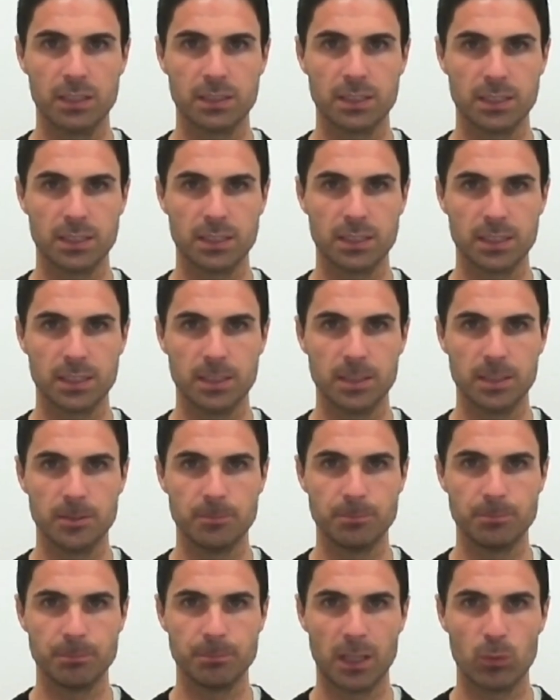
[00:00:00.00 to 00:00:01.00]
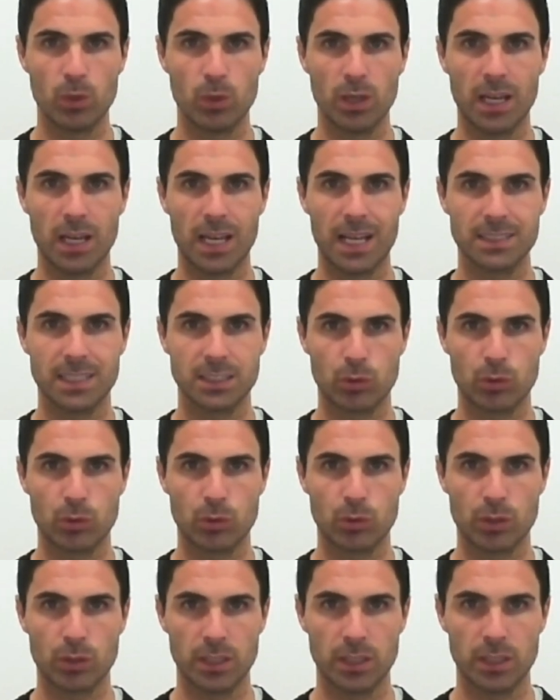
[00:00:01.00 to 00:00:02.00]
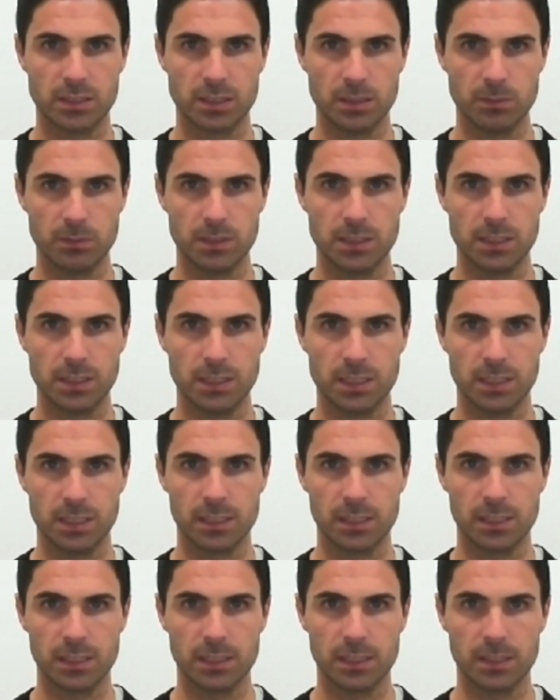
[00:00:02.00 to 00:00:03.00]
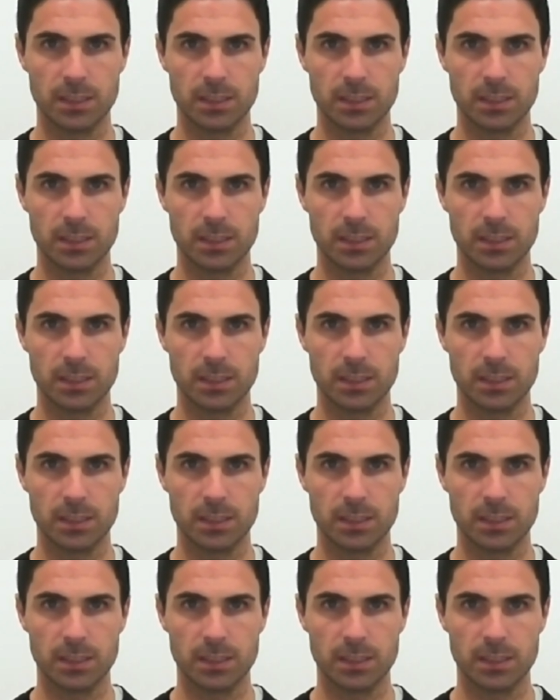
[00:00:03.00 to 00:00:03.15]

and we liked that creativity and